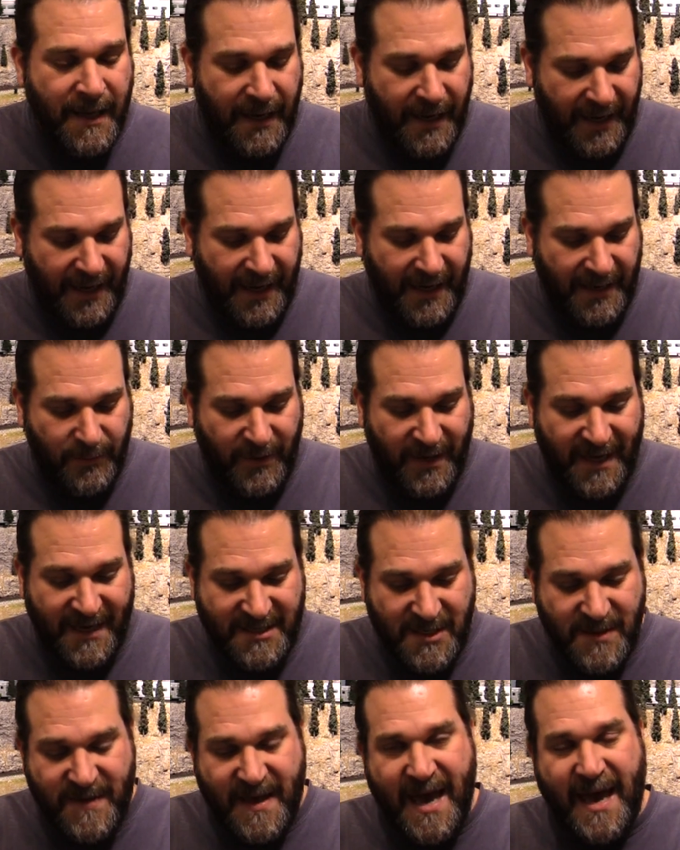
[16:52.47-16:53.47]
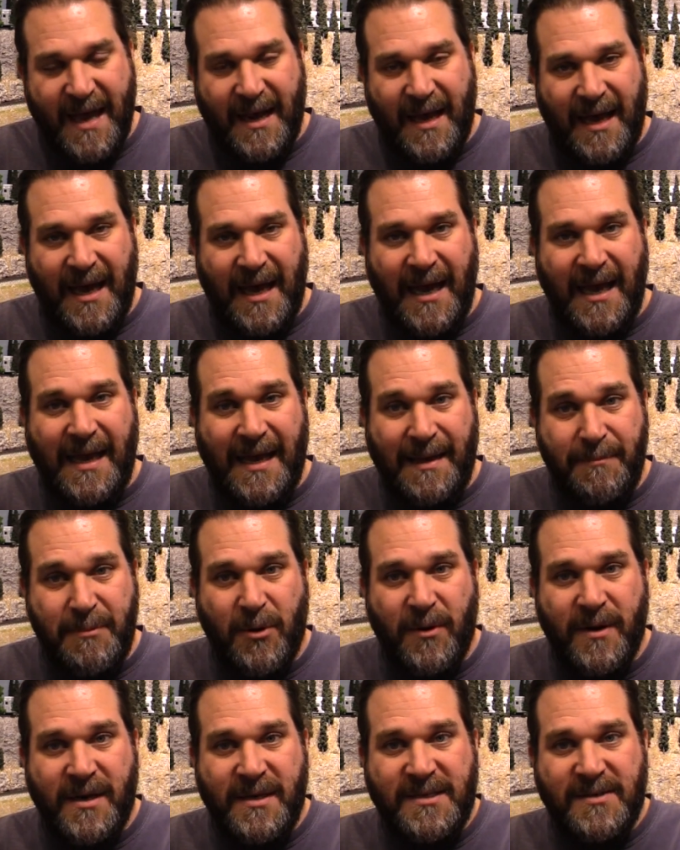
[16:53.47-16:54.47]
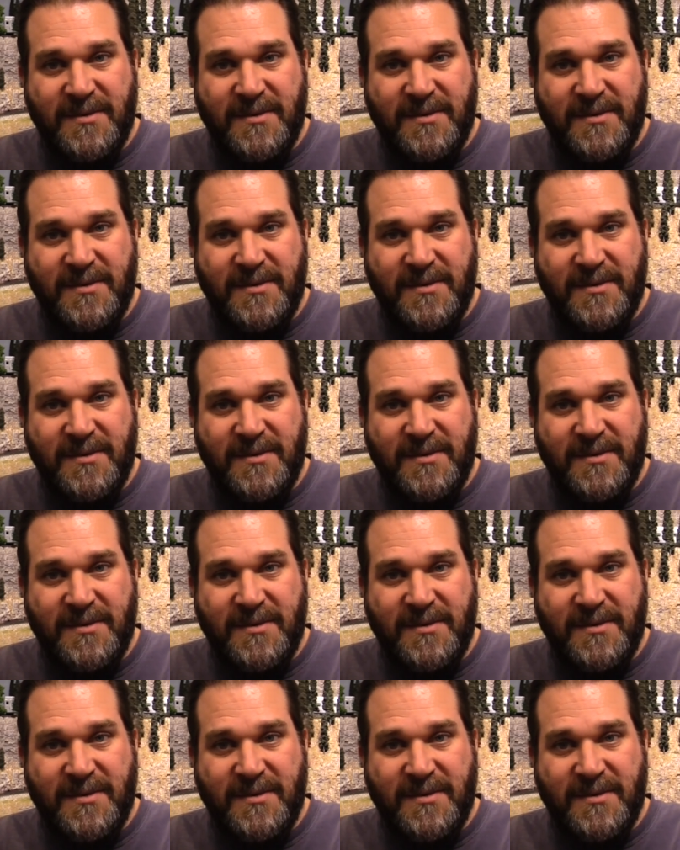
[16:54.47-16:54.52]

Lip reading: And when I do that, I am going